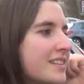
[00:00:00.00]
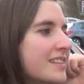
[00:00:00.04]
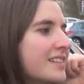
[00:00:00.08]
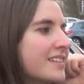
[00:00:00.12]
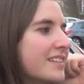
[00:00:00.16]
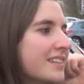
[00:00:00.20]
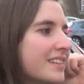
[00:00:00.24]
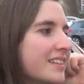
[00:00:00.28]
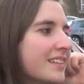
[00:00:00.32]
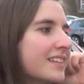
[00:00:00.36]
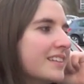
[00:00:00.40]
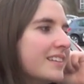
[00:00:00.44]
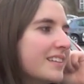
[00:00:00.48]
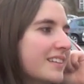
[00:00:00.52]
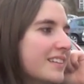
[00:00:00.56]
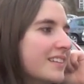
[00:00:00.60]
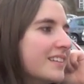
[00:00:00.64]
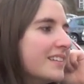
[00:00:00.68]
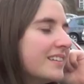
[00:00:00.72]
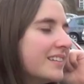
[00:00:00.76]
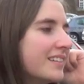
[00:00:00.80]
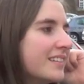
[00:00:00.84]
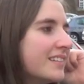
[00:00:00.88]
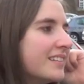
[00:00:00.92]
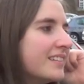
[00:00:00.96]

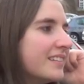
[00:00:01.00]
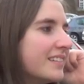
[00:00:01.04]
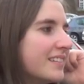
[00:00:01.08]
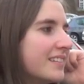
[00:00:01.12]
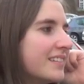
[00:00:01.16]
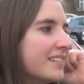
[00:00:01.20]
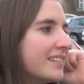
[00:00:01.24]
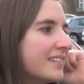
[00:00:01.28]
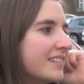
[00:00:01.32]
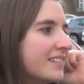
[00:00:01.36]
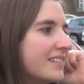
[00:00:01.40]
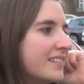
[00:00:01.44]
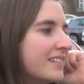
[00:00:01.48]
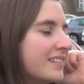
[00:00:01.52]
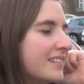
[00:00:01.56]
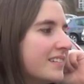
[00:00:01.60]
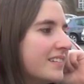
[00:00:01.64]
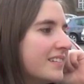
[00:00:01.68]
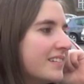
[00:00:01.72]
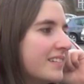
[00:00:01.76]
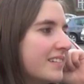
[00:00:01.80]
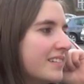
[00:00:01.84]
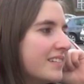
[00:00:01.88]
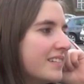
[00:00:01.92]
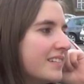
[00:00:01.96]

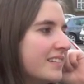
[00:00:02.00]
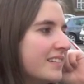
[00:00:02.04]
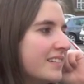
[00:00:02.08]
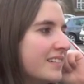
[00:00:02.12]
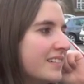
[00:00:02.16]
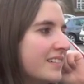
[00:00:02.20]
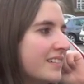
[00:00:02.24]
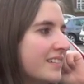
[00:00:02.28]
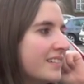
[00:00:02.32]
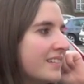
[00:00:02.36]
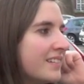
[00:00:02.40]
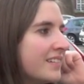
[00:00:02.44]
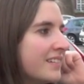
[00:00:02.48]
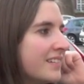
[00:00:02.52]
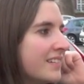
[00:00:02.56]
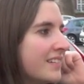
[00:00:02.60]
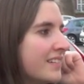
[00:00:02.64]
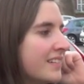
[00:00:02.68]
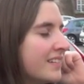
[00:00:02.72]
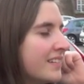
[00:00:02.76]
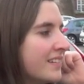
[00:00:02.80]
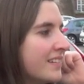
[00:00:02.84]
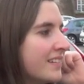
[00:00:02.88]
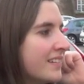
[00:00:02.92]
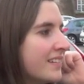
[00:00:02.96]

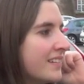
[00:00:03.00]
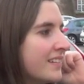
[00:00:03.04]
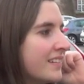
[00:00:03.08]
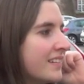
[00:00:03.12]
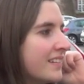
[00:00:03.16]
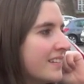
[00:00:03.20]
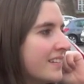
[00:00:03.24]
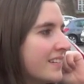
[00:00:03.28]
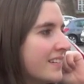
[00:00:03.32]
[no speech]